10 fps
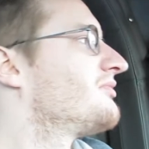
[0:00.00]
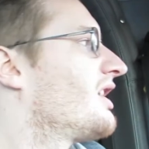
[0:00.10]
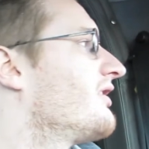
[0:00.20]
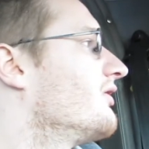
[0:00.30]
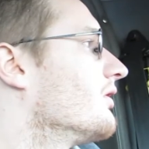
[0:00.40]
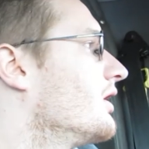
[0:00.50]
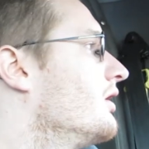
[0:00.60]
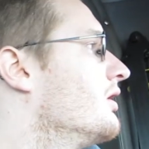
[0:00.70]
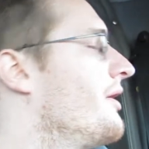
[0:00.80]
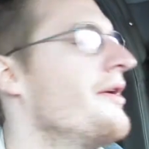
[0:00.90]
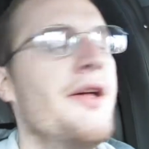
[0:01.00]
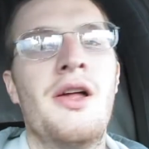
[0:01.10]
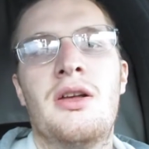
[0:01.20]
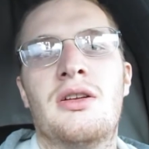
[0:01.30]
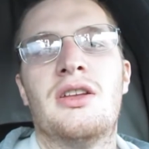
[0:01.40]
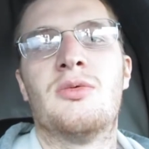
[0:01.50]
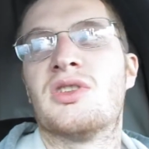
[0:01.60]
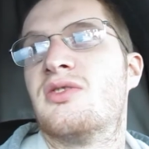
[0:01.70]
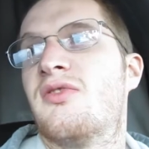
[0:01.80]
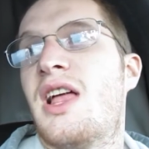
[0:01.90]
thankfully. It
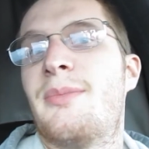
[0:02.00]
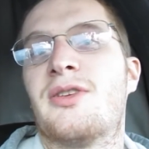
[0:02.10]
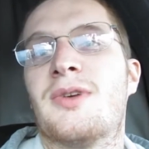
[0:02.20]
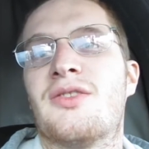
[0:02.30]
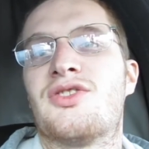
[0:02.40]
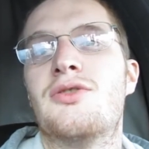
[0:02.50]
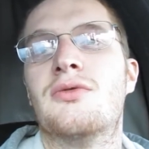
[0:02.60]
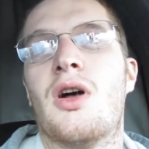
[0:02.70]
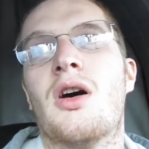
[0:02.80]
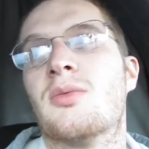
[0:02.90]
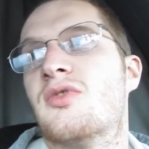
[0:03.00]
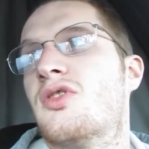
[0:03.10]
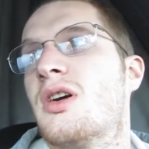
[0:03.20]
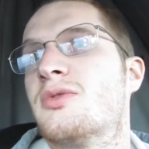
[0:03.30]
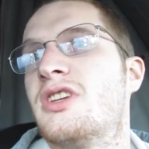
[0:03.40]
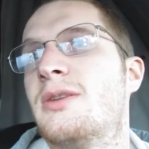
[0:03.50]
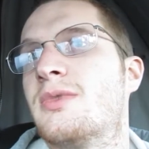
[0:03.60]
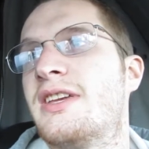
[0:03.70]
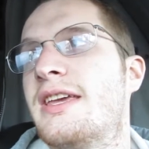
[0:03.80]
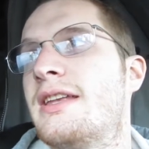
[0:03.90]
wasn't flapping around too long before I was
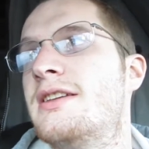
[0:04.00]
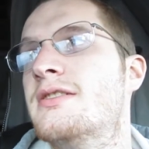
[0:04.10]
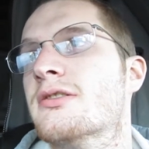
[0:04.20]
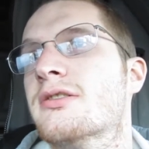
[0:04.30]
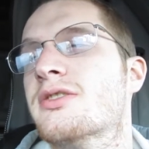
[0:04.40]
able to get here